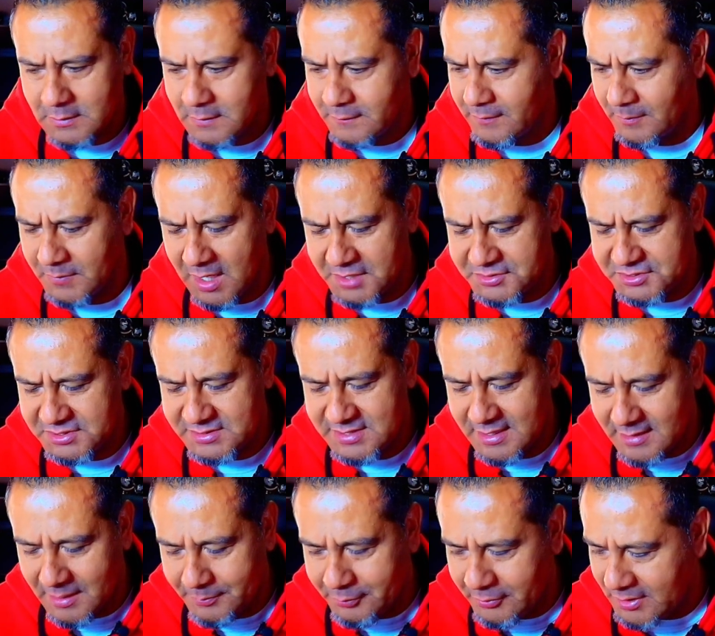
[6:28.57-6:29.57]
From
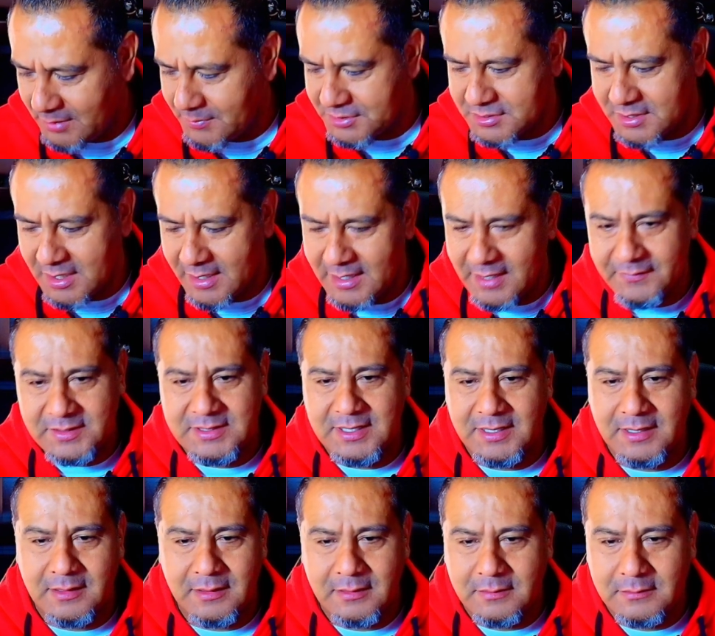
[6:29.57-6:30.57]
Logitech, I pretty much got
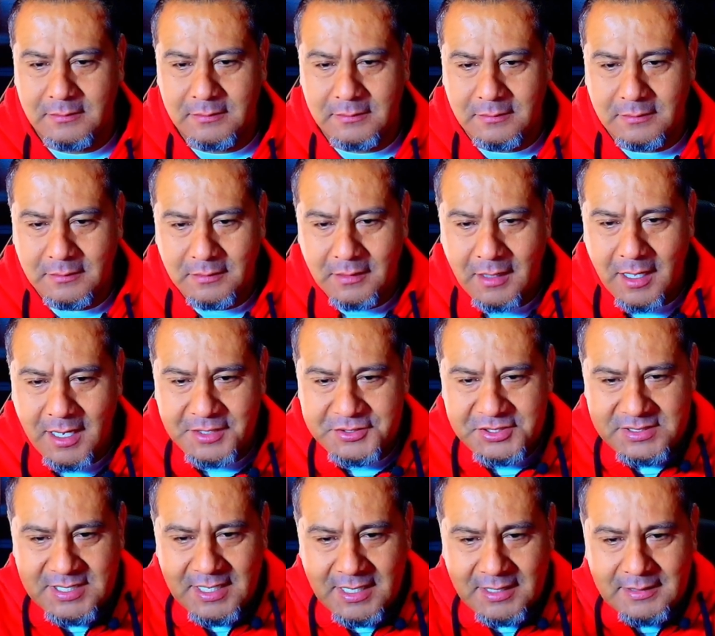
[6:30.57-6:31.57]
everything
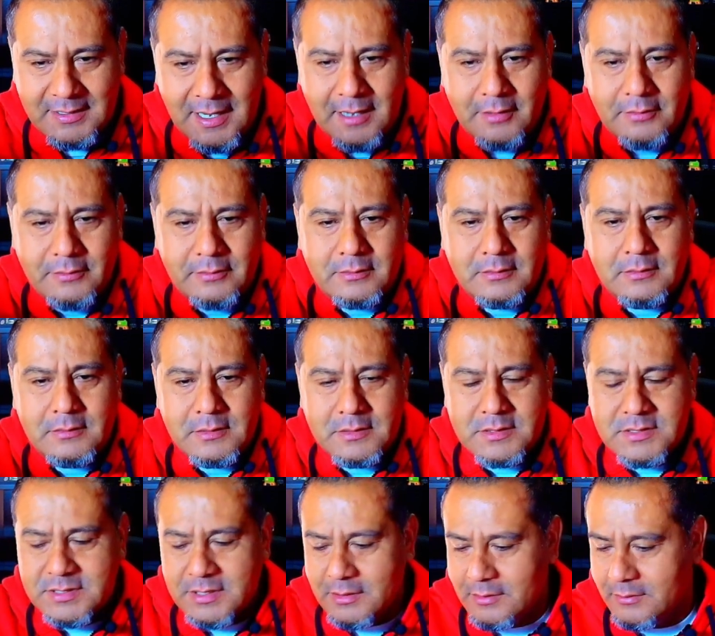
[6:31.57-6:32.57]
Logitech'd out.
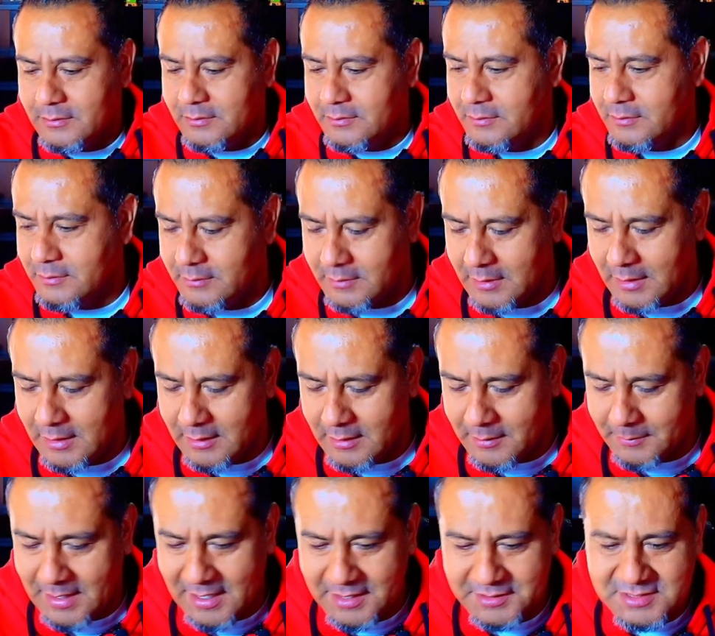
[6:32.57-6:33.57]
So
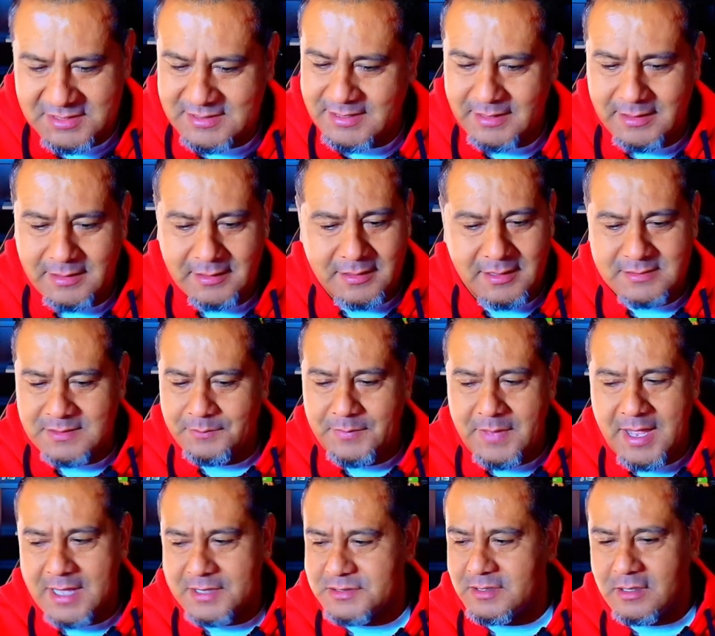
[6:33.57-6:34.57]
I just did it because it
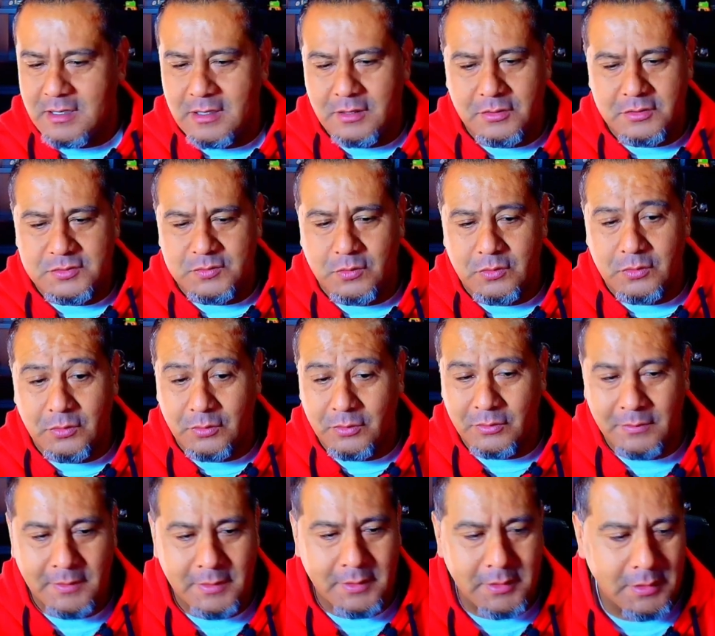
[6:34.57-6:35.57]
matched. The colors were
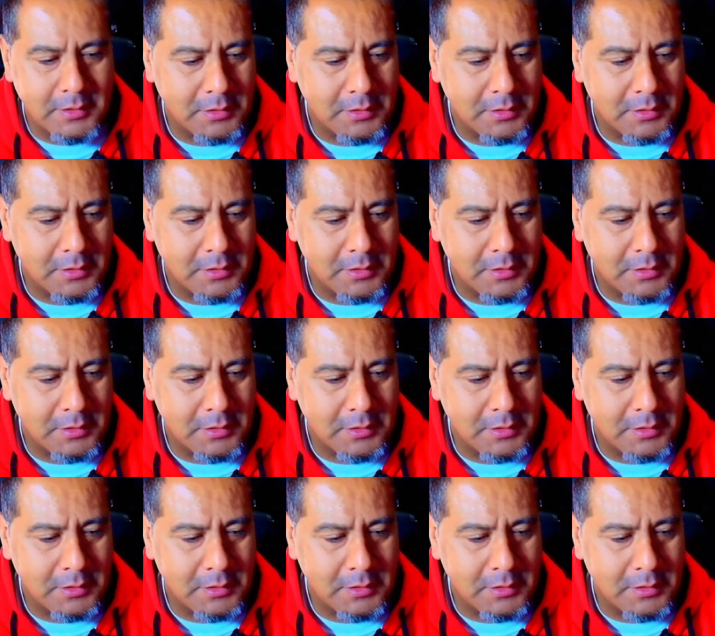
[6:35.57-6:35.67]
cool.